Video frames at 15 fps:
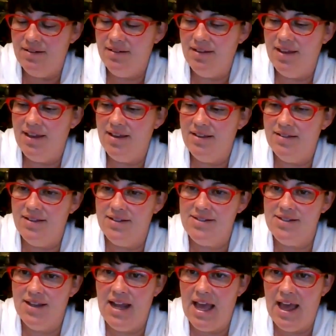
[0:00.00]
Like,
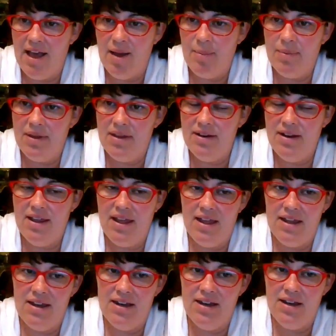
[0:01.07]
that's gonna happen,
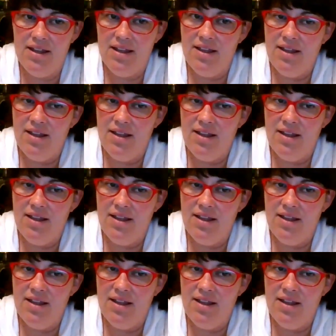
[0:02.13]
and